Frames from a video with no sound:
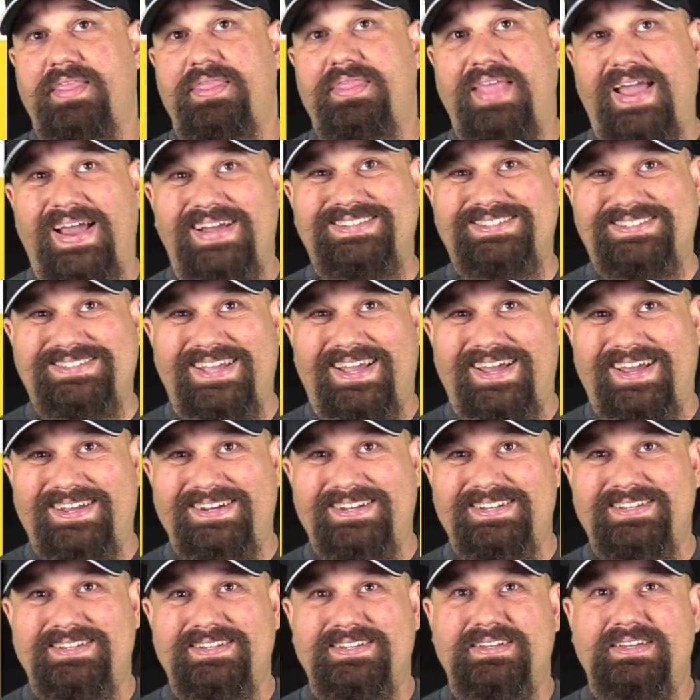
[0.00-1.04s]
That
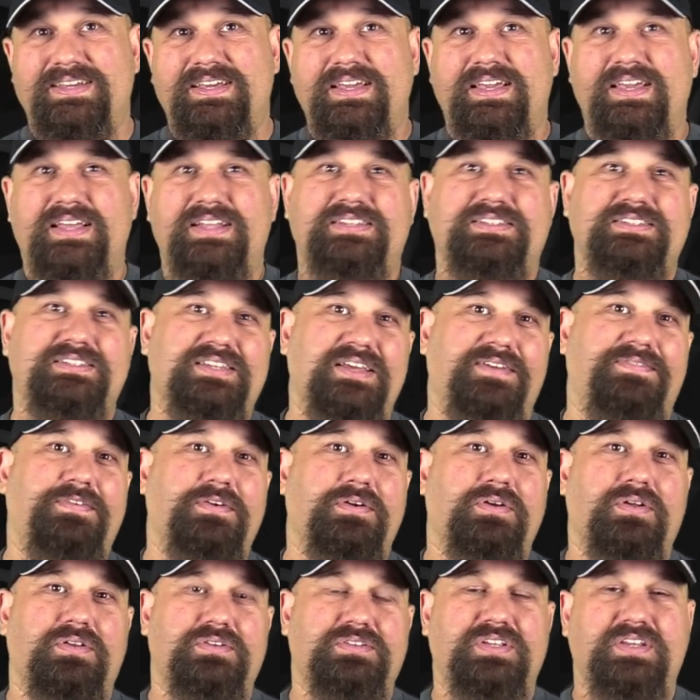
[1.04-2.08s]
said, it's
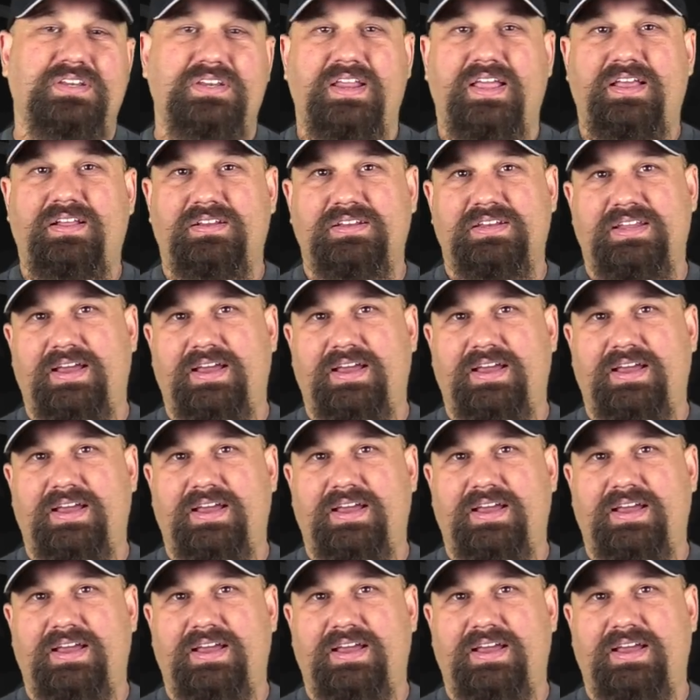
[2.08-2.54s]
difficult to nail